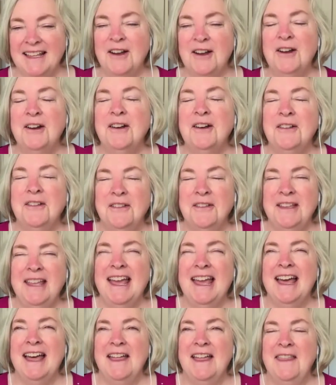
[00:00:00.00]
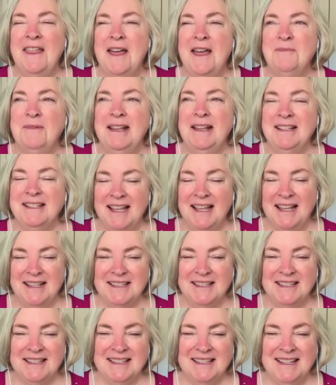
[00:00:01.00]
Oh, yeah. That makes
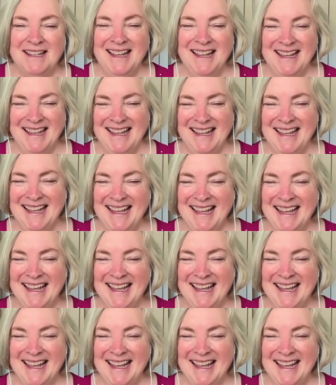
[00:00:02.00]
sense. Yeah.